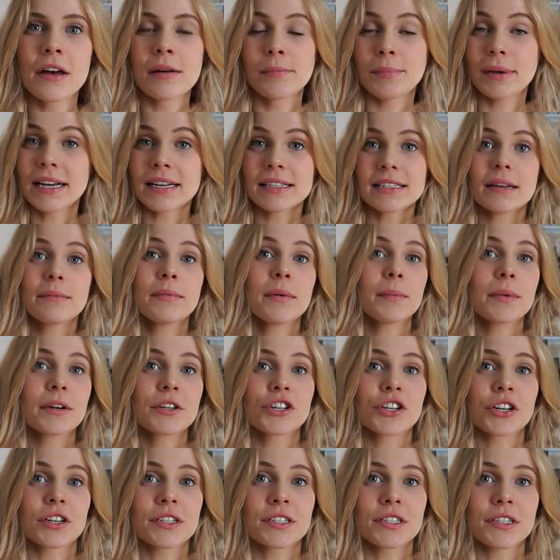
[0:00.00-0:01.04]
because I'm a
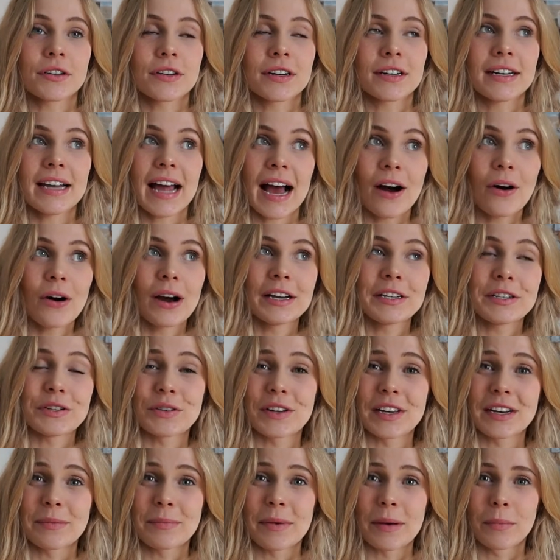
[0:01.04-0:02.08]
mature student now, I do
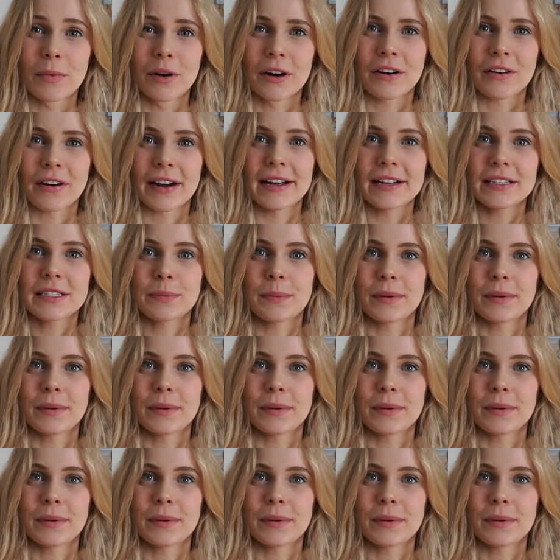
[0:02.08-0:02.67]
get a bit more grants,